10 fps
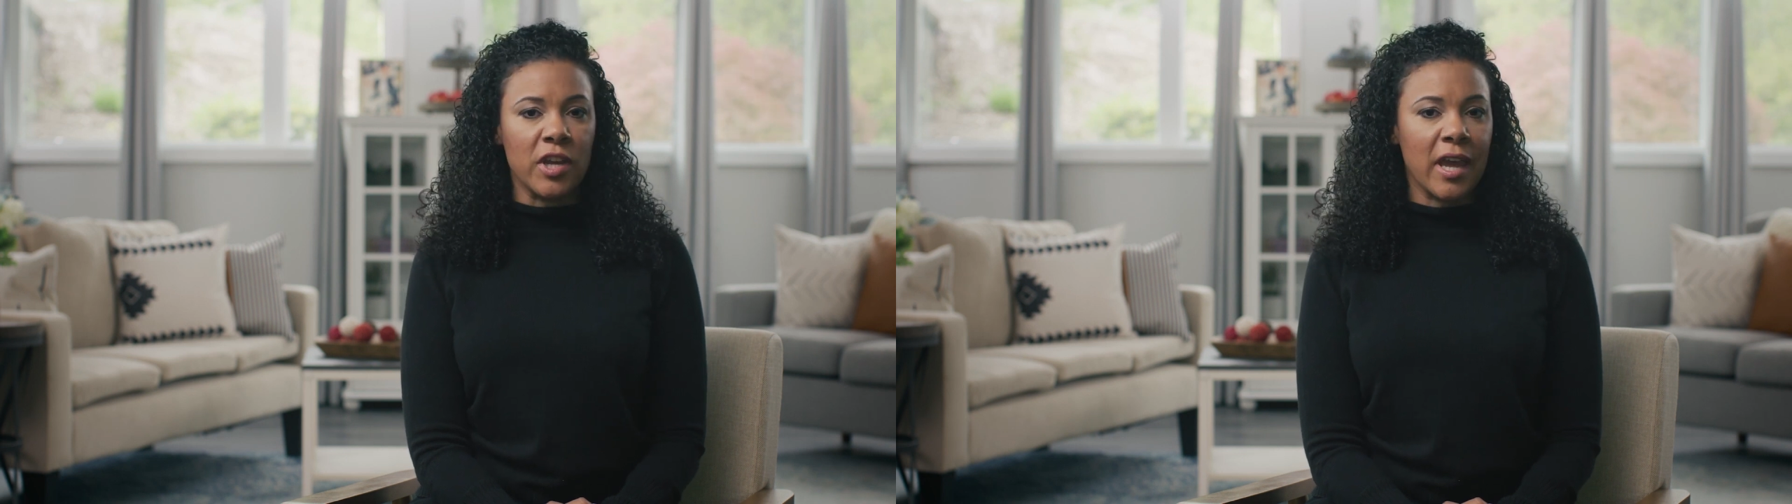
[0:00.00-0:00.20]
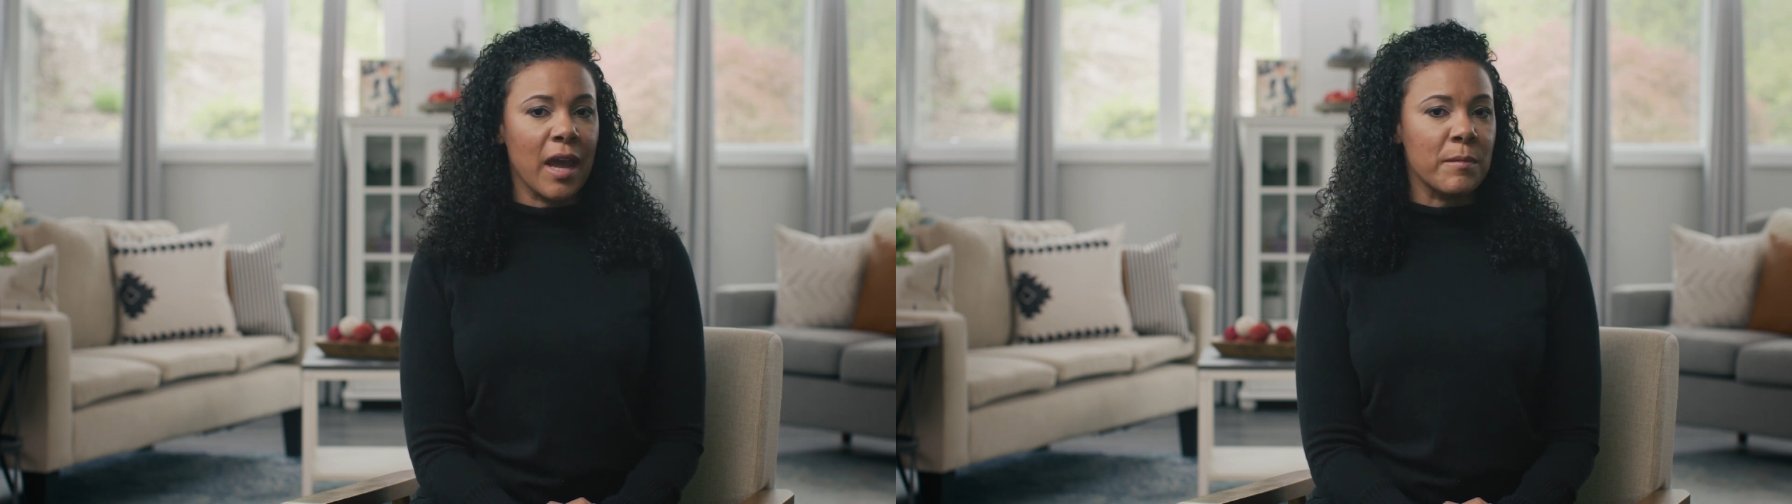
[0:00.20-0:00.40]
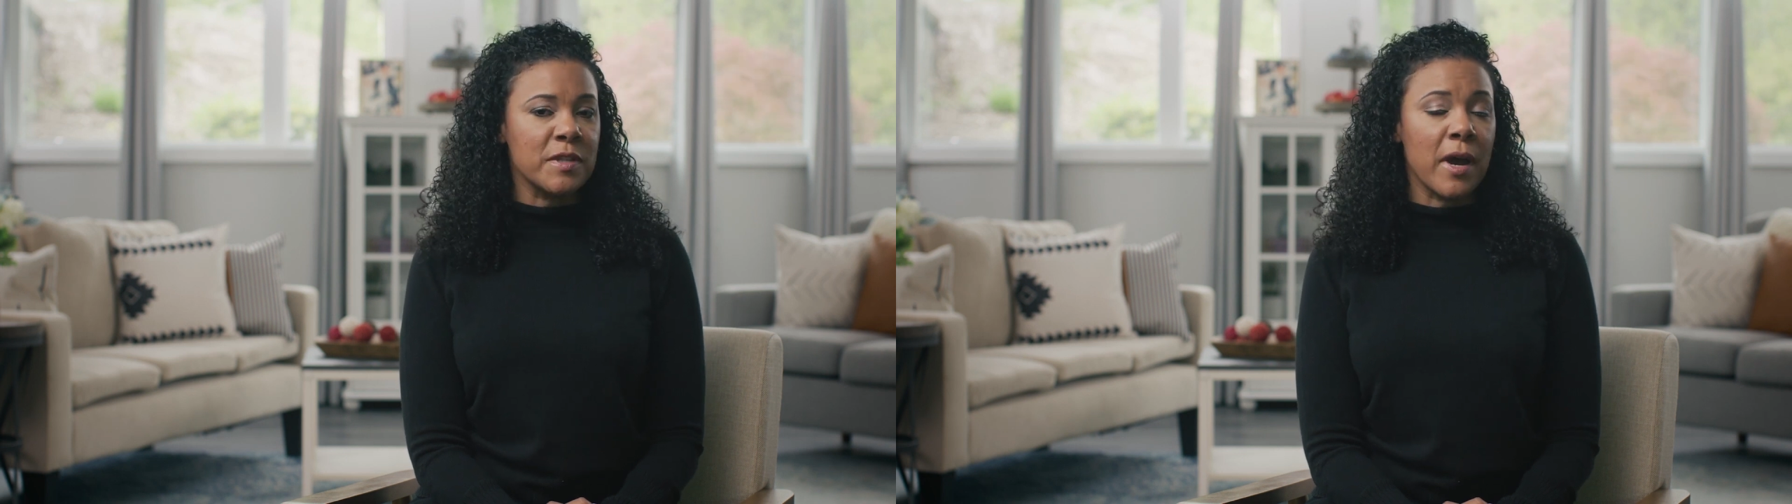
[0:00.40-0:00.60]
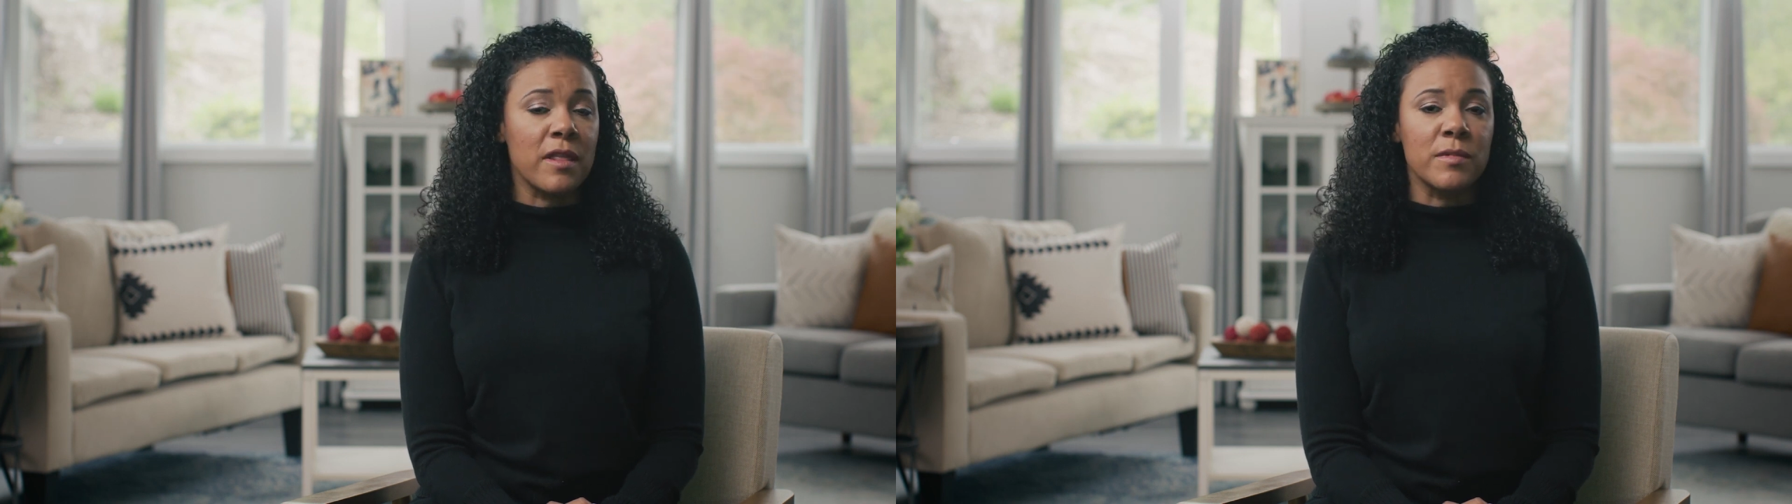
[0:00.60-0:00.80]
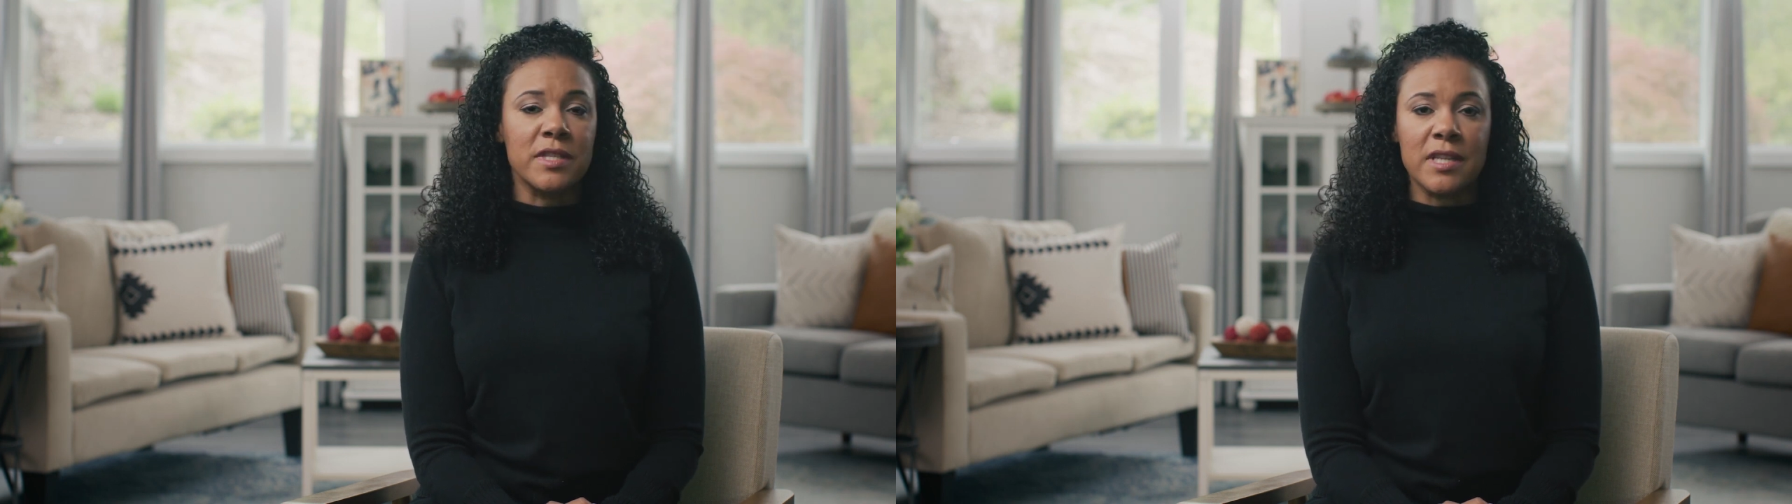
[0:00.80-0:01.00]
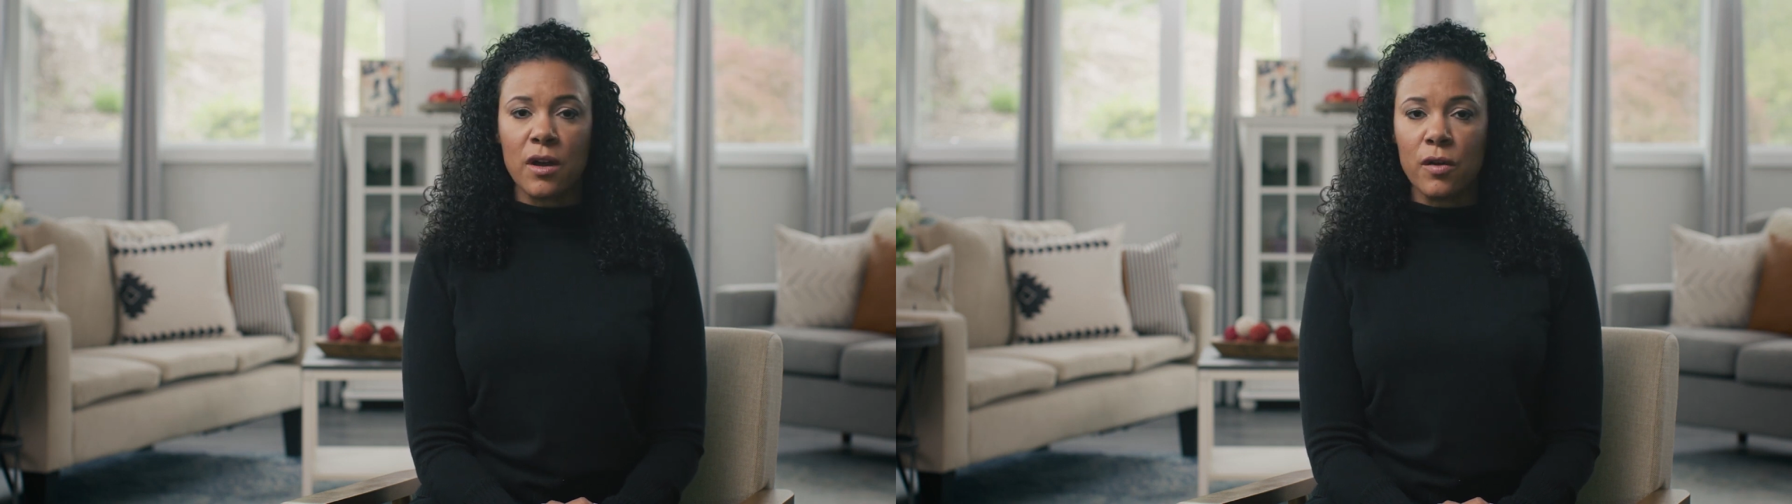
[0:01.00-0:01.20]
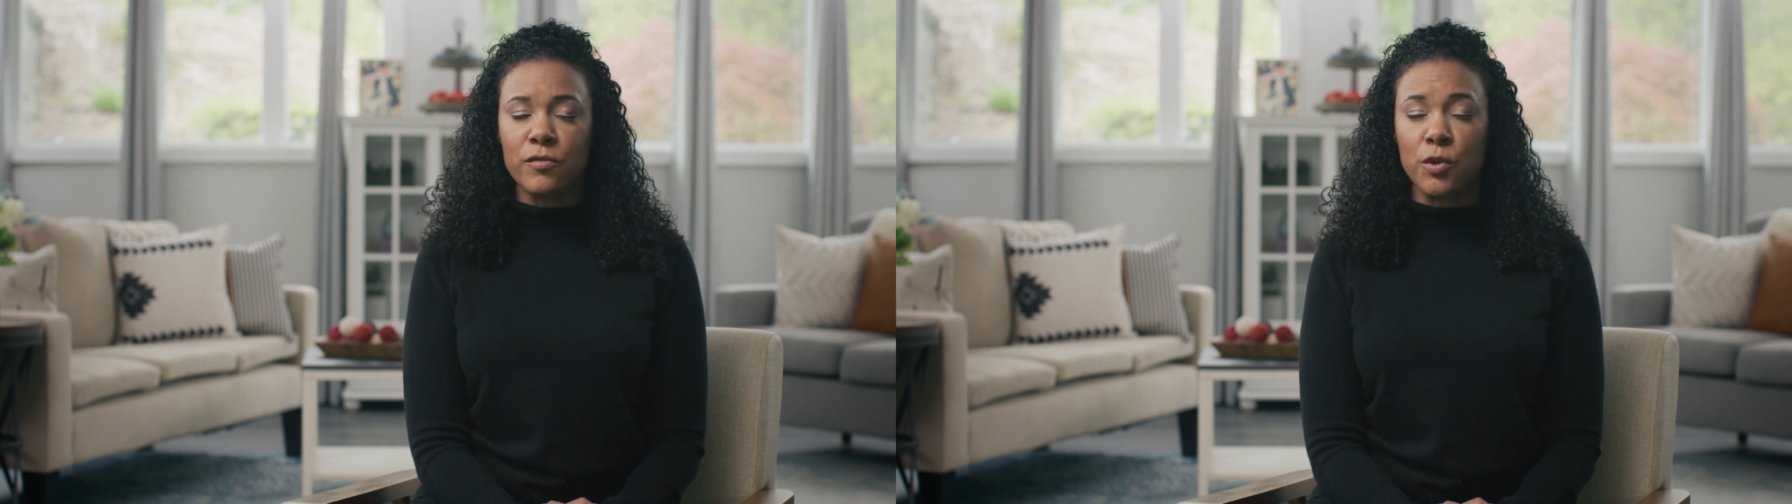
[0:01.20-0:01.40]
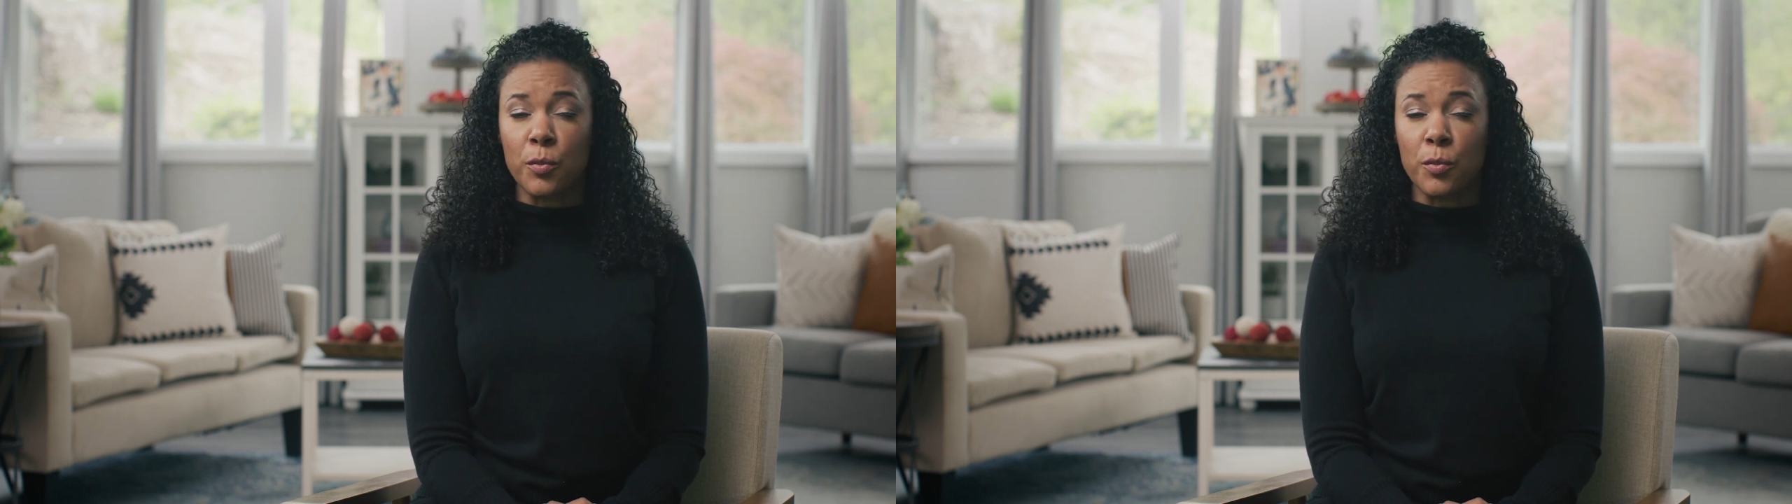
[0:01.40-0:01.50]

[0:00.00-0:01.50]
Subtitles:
camps by themselves